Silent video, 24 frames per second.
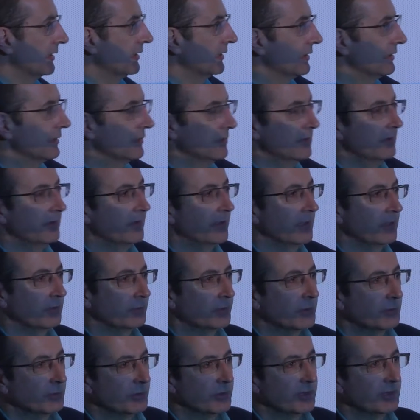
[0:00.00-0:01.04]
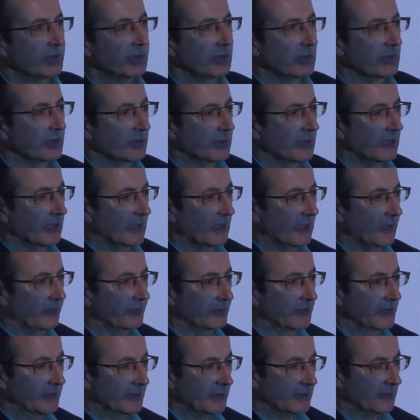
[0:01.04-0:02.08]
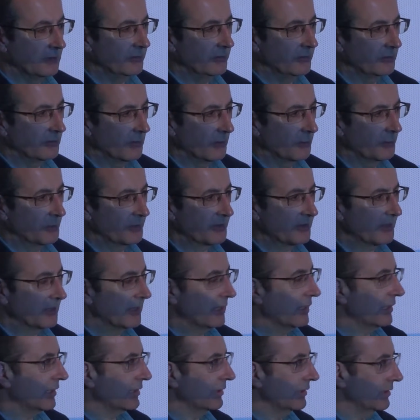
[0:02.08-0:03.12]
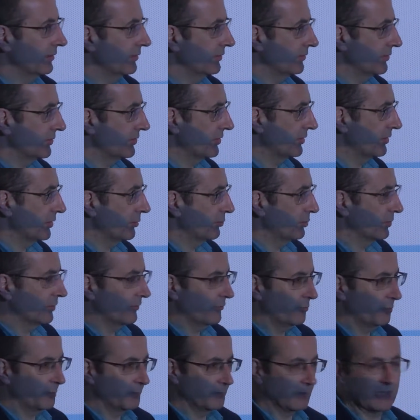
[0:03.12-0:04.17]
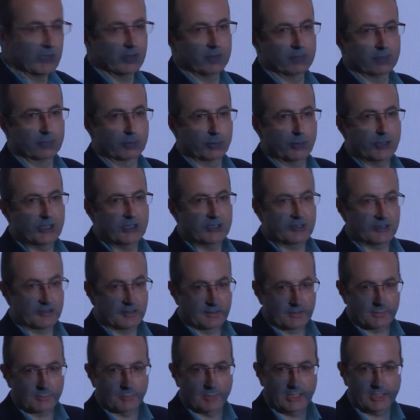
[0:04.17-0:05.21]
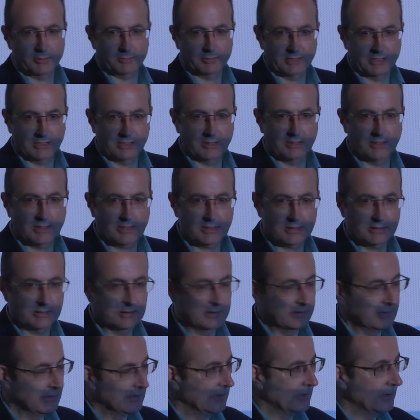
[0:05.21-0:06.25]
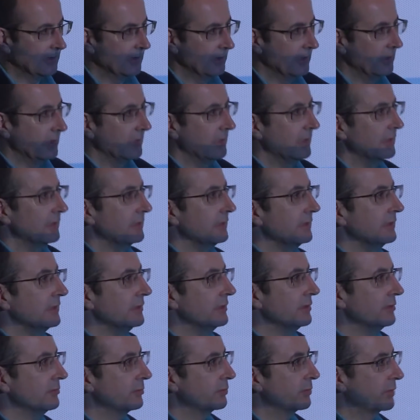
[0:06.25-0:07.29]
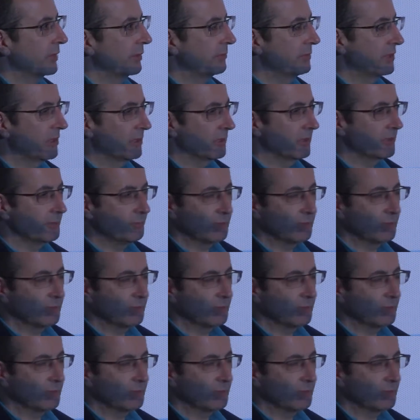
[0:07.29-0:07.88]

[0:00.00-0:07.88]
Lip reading: that we would get heavily into OpenStack, and there's a number of reasons why we did that. Primarily